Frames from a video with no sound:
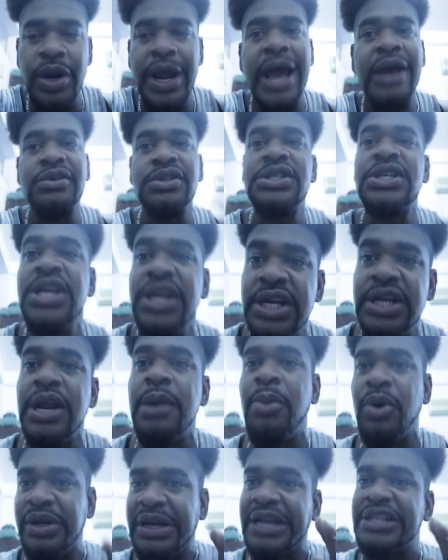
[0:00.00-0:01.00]
I was kidding
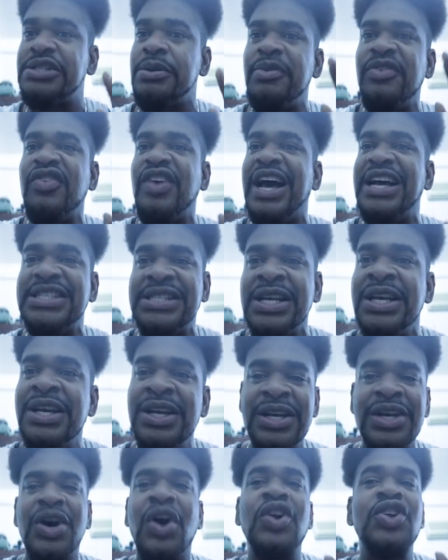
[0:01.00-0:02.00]
about that. Some of you guys,
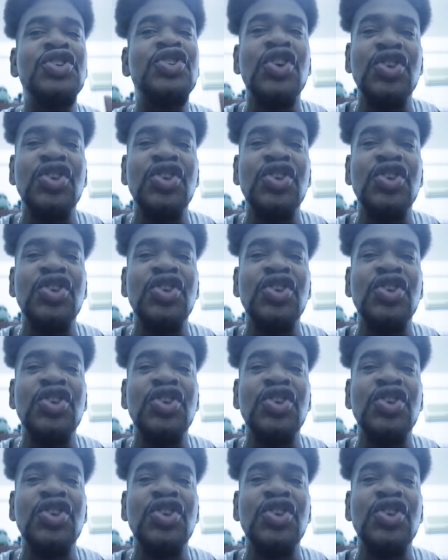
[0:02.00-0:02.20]
or you